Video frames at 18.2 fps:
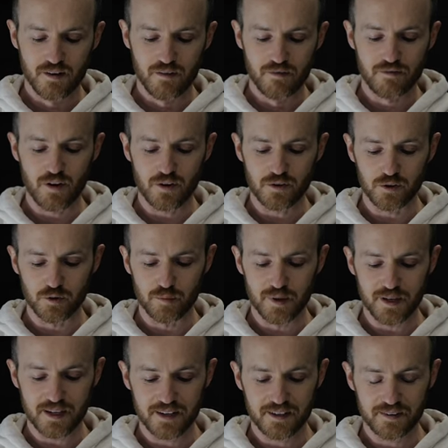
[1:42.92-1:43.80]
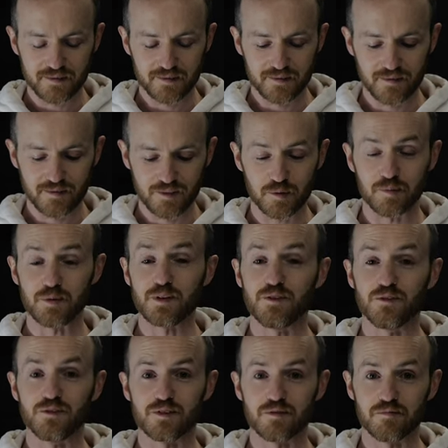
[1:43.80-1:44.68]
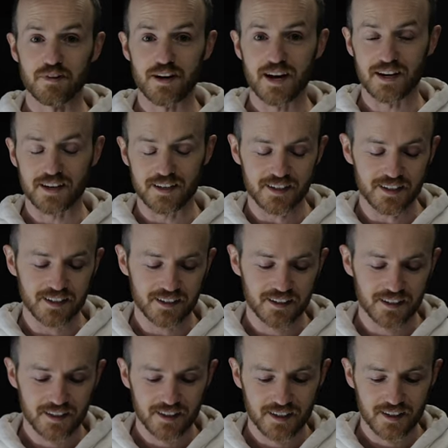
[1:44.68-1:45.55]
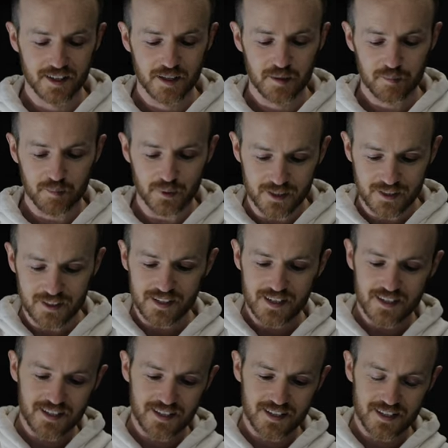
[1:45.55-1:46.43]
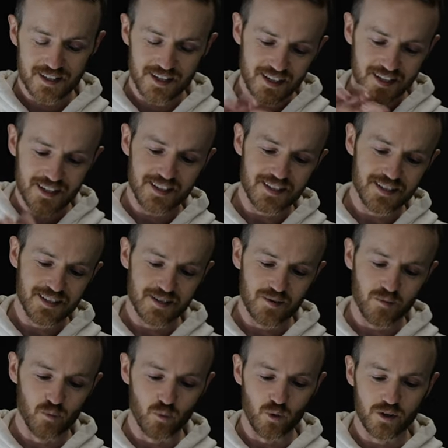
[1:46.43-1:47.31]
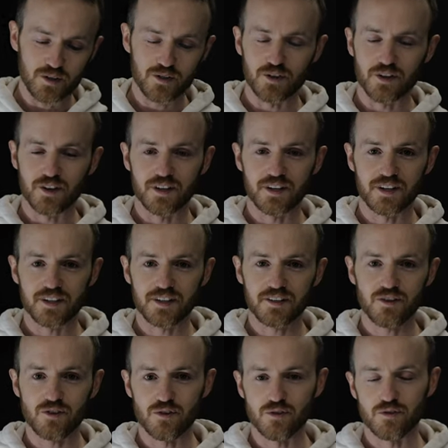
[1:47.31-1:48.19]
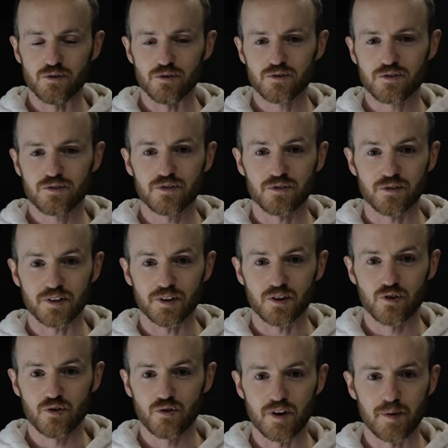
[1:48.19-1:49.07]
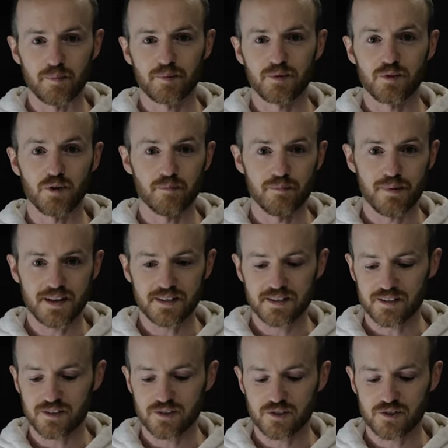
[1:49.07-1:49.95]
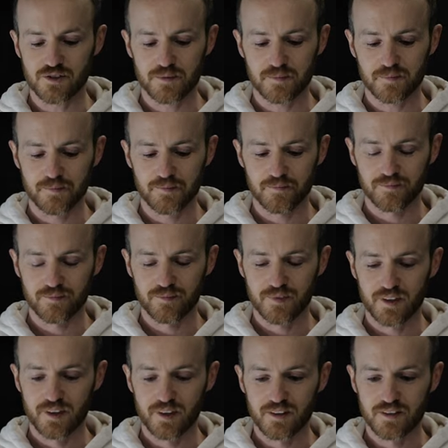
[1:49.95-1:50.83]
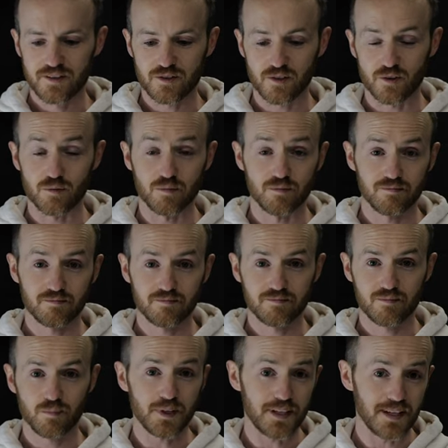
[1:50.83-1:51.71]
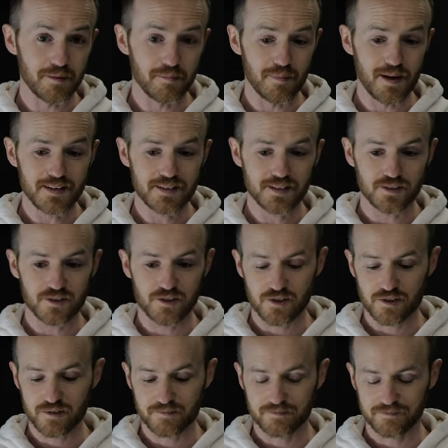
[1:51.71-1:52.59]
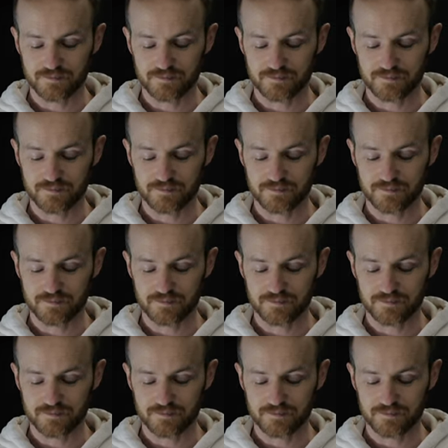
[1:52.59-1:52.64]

Far too big to be used in reality. But this is what you're gonna use to encrypt your message. So we need a message.